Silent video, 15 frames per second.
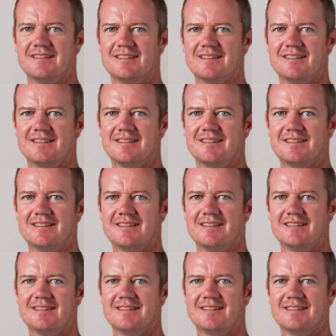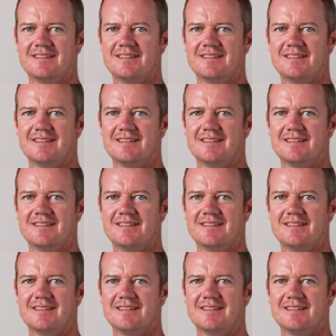
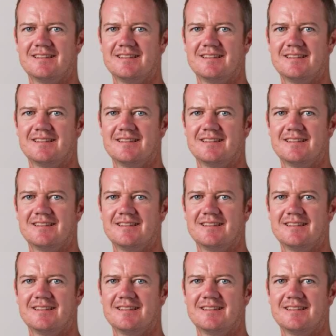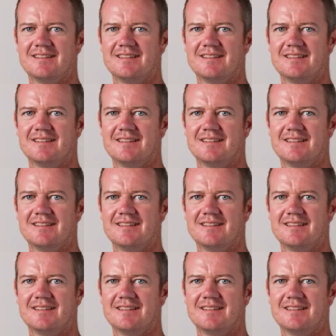
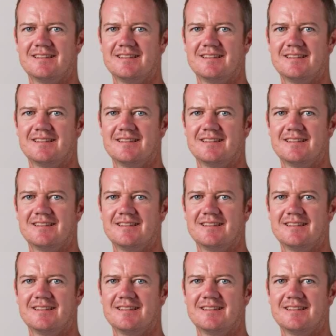(no lip movement)